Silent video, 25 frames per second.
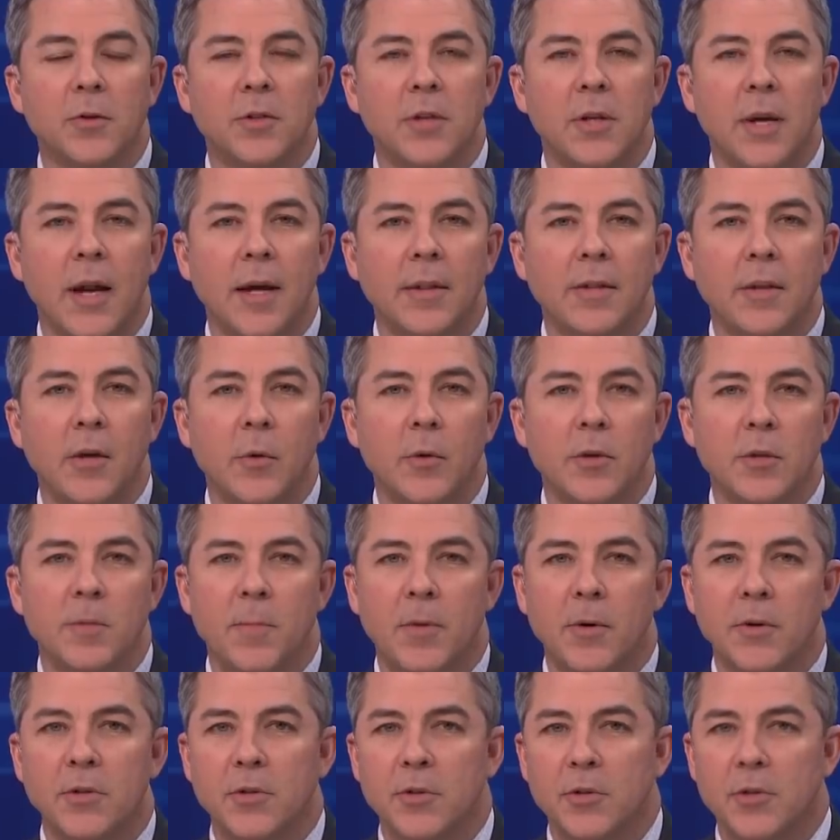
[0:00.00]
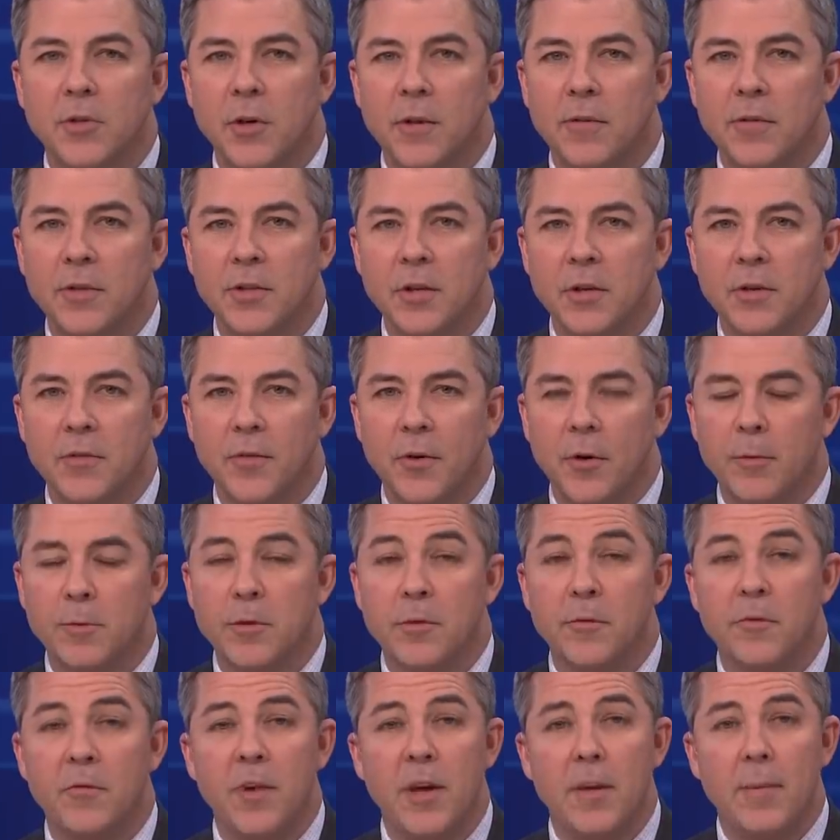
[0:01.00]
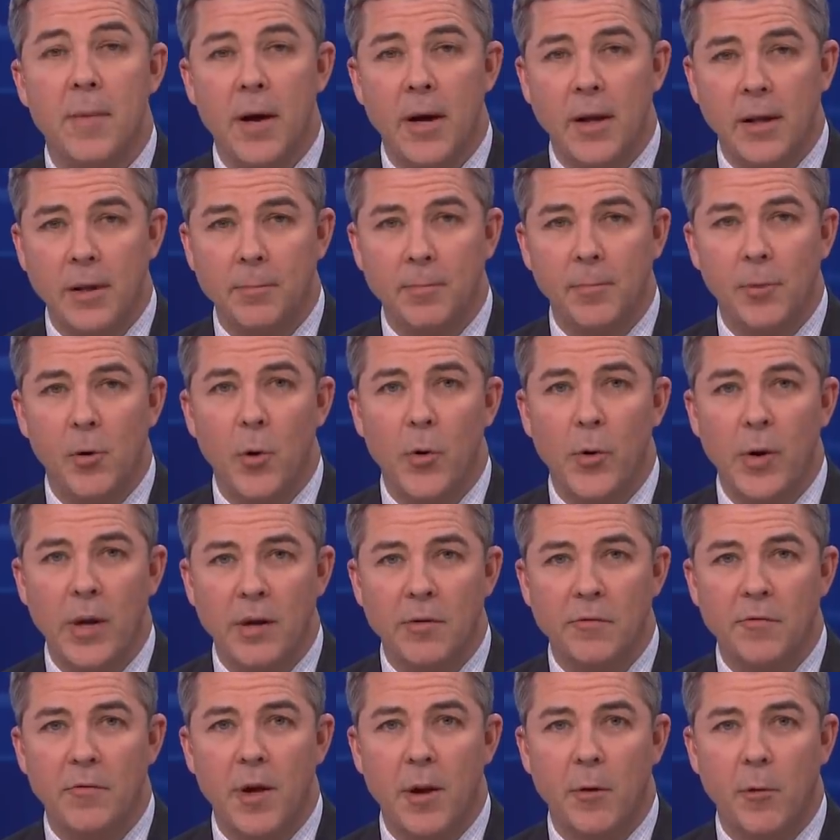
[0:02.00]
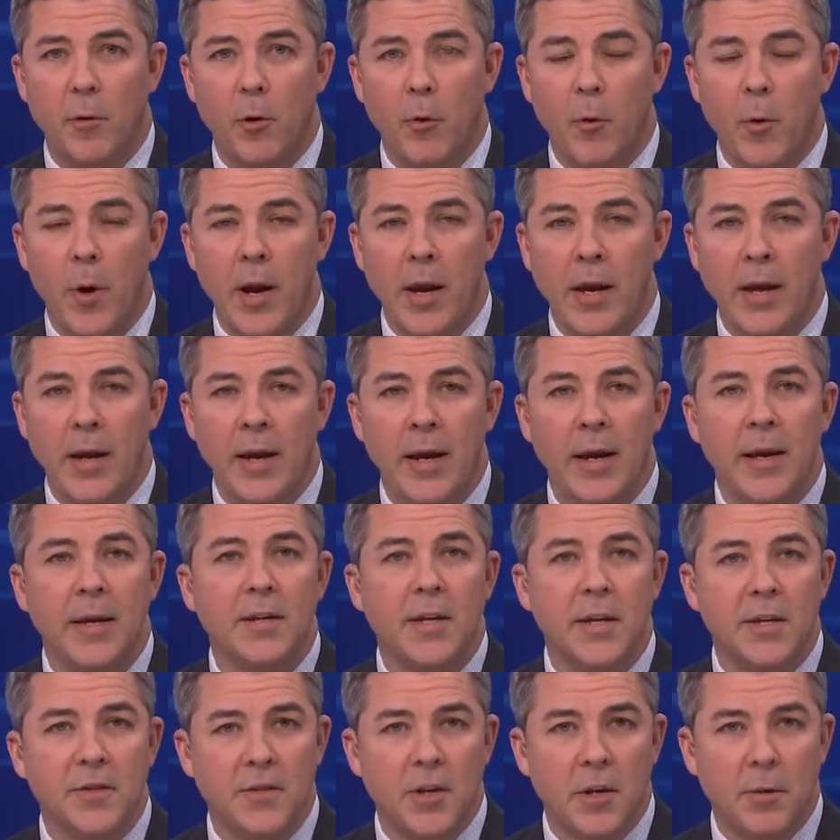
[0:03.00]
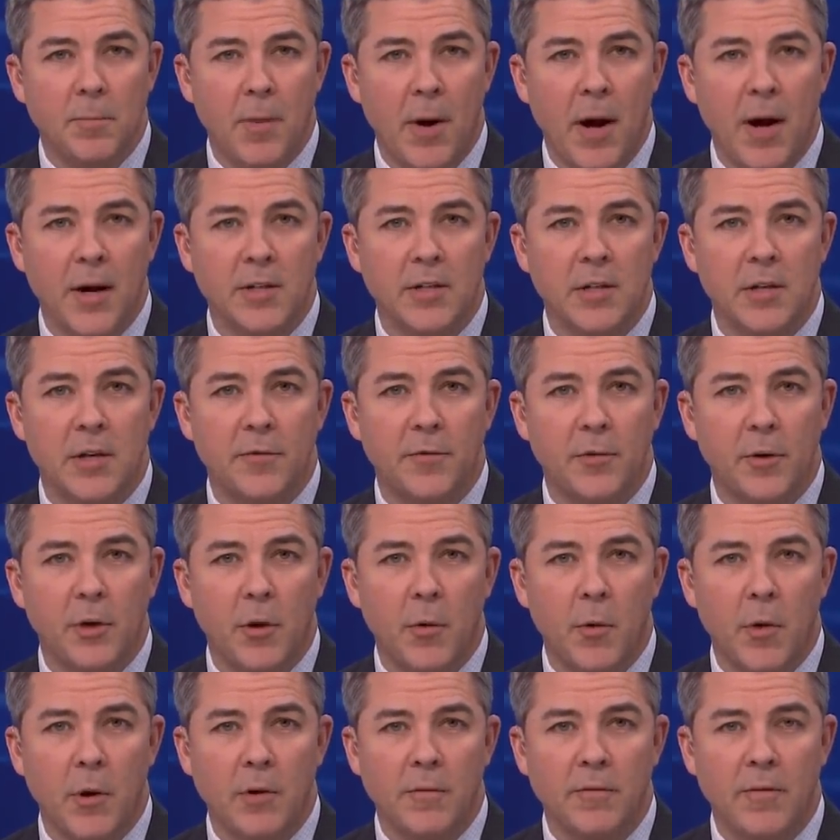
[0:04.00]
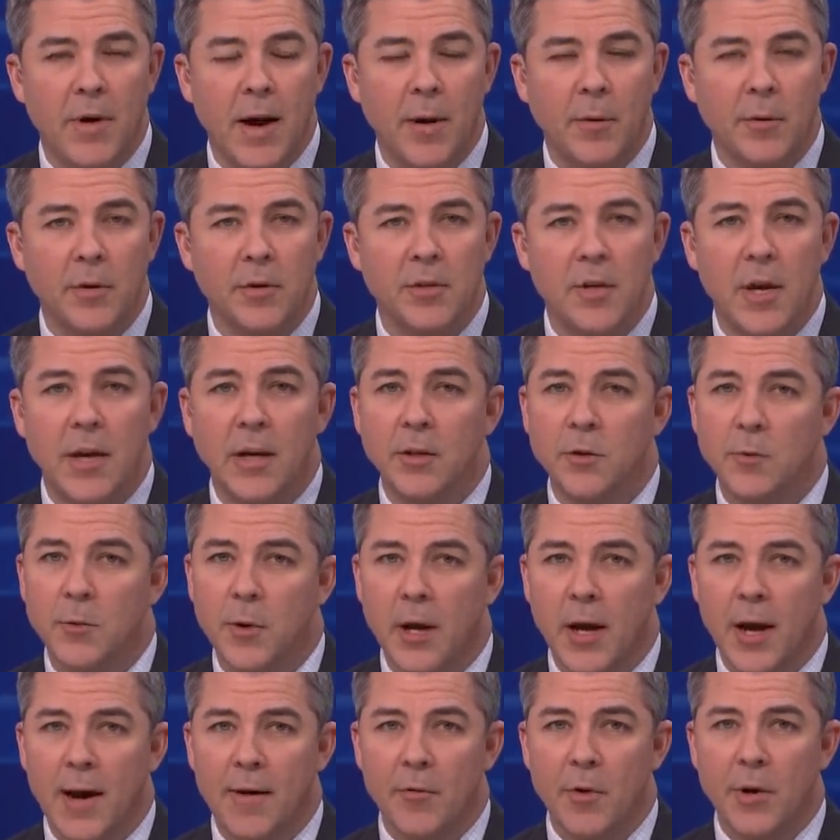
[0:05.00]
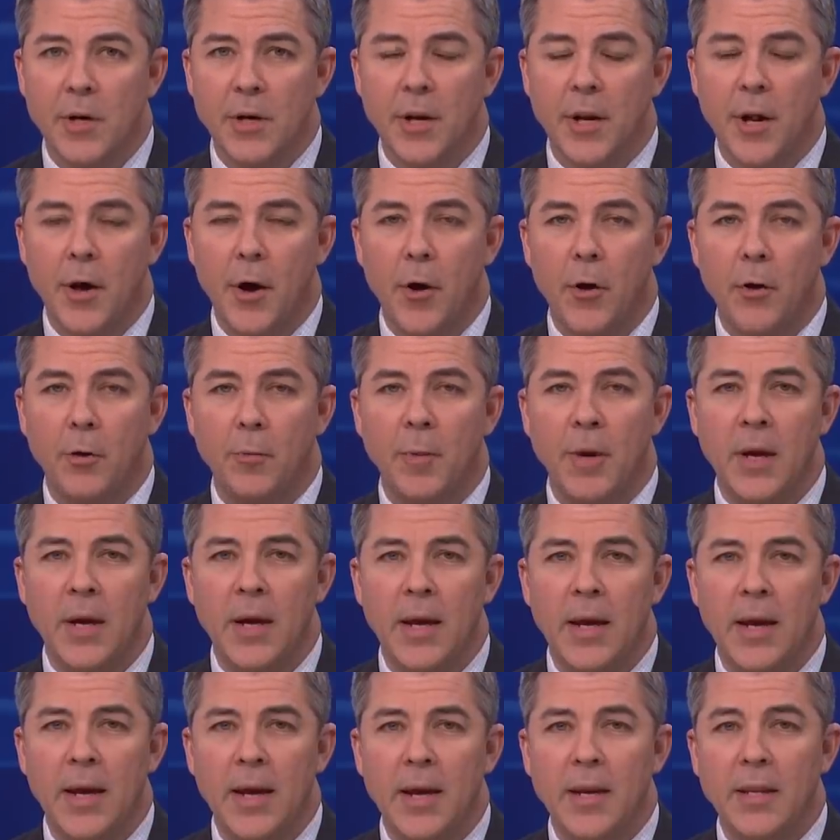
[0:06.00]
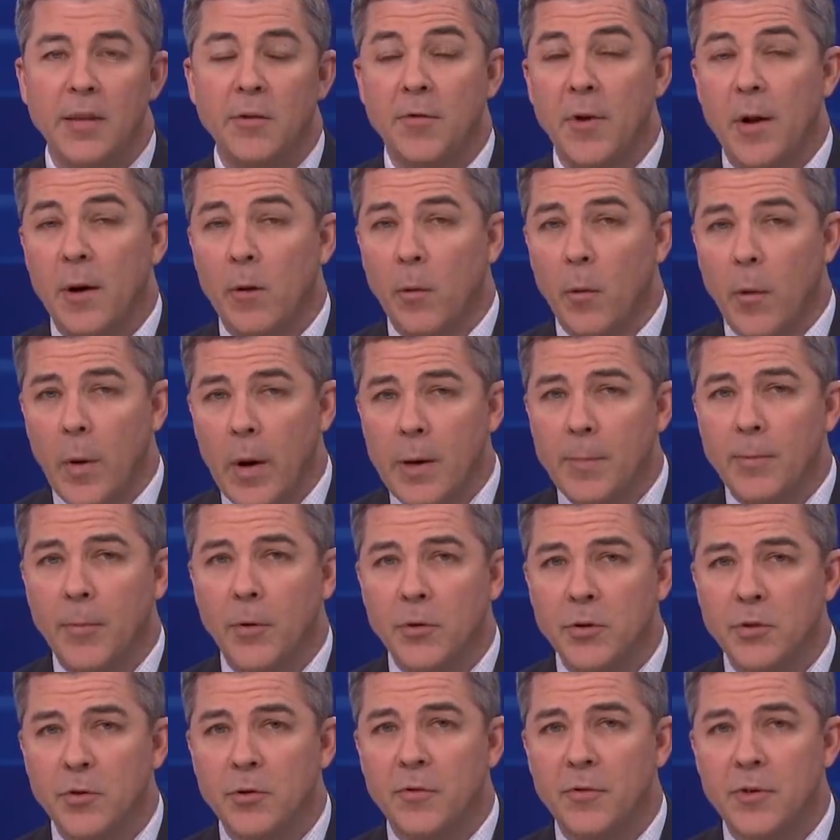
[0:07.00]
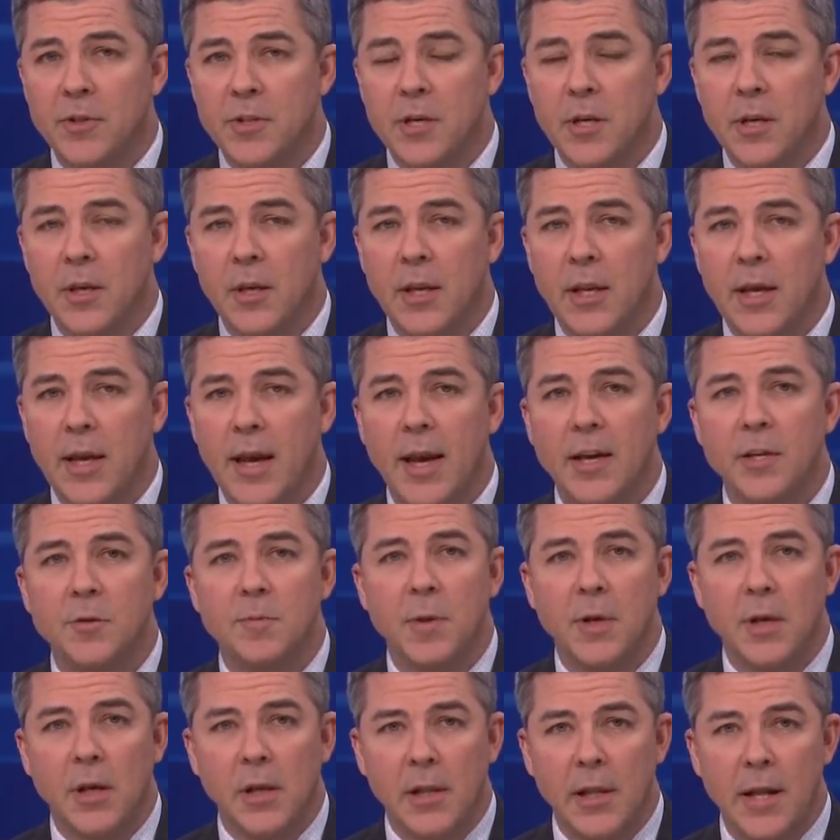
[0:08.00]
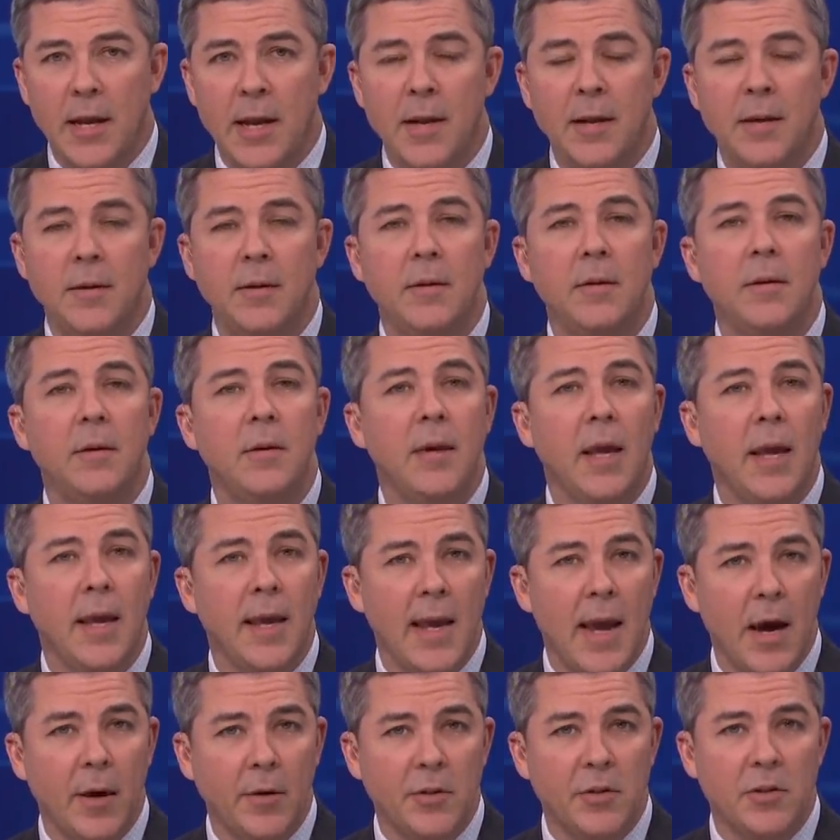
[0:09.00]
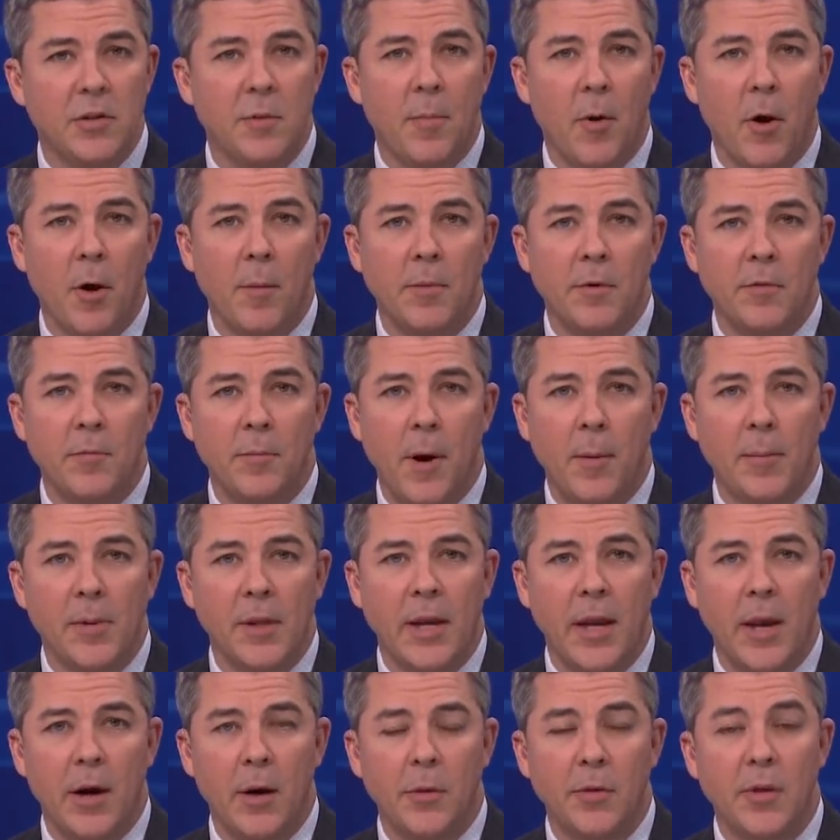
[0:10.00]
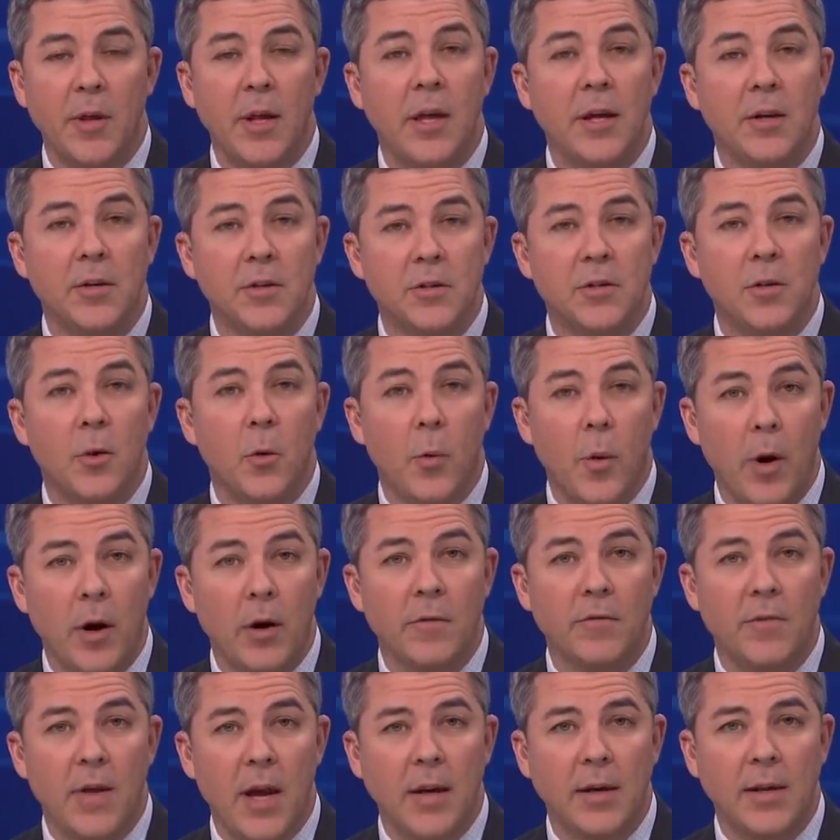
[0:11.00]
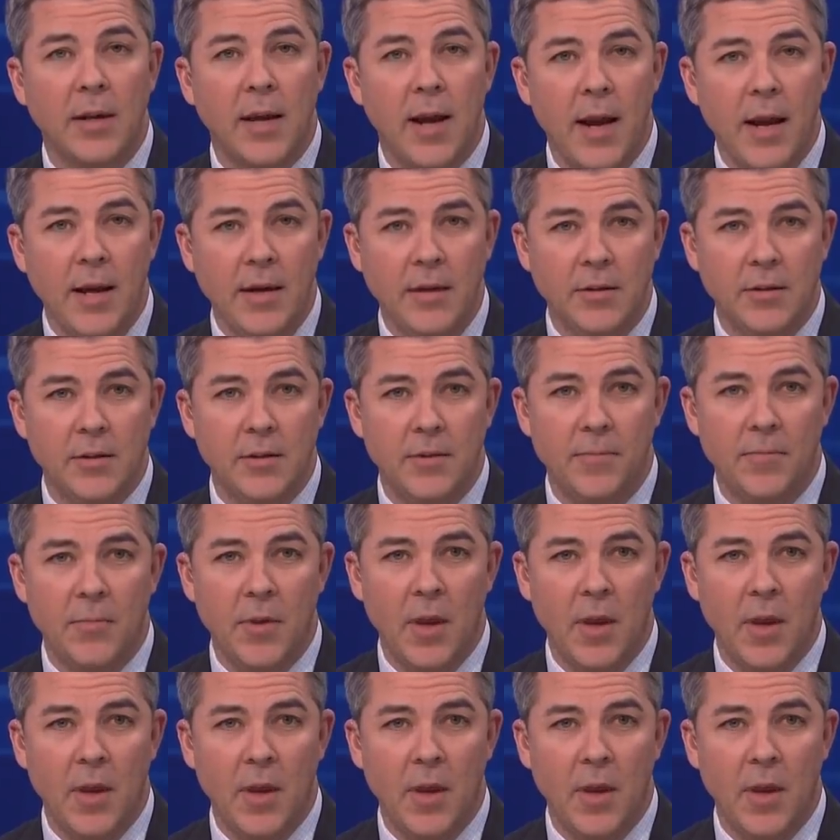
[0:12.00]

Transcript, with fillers: tonight, the U.S. Postal Service confirms a female employee in Federal Way tested positive for coronavirus and is recovering at home. The Federal Way Postal Facility has been cleaned. King County's Department of Public Health is aware of that case.